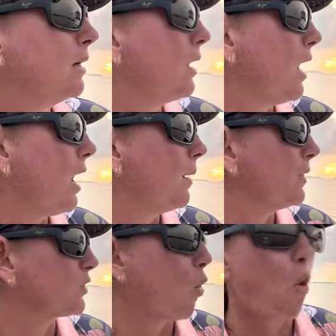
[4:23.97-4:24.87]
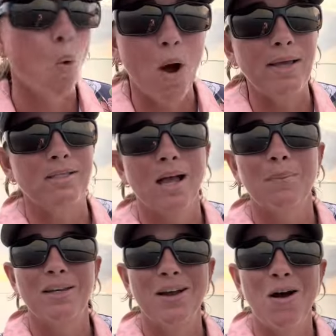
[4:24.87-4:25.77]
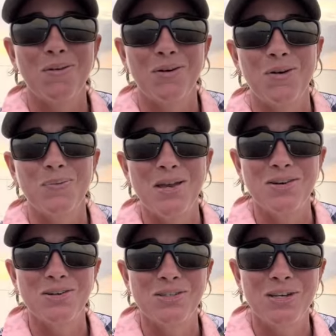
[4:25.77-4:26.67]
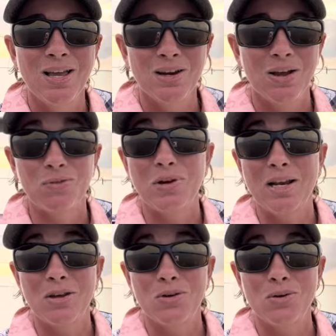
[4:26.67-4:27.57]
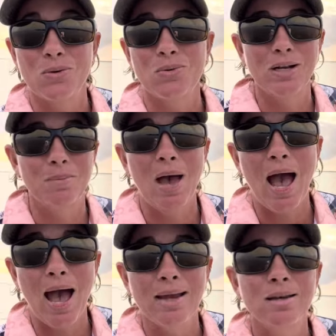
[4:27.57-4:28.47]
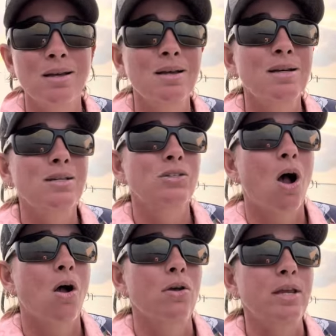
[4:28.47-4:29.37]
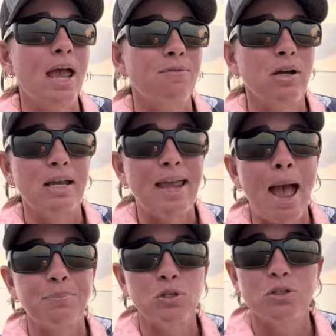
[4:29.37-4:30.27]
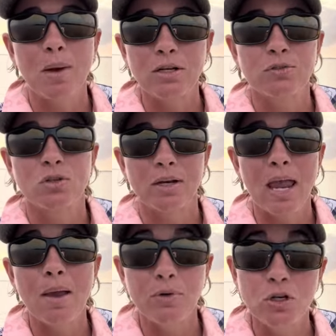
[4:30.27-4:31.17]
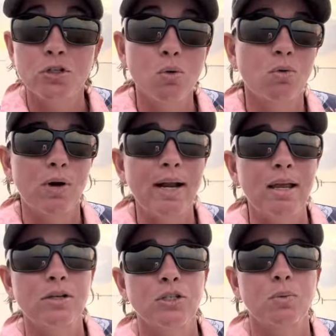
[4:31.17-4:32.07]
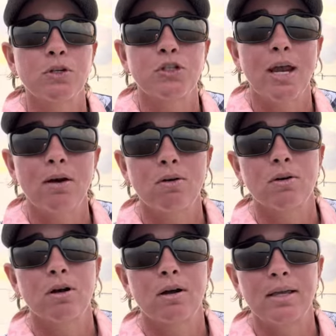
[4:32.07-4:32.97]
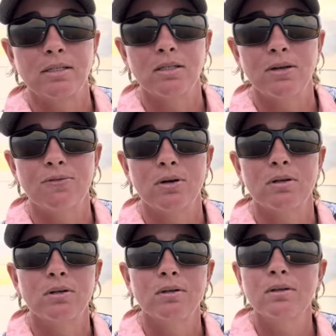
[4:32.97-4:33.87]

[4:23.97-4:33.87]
There's always something going on, whether it's like really good or really bad. So yeah, if I can capture as much as I can, which I do already, I just want to share it on, I guess, a different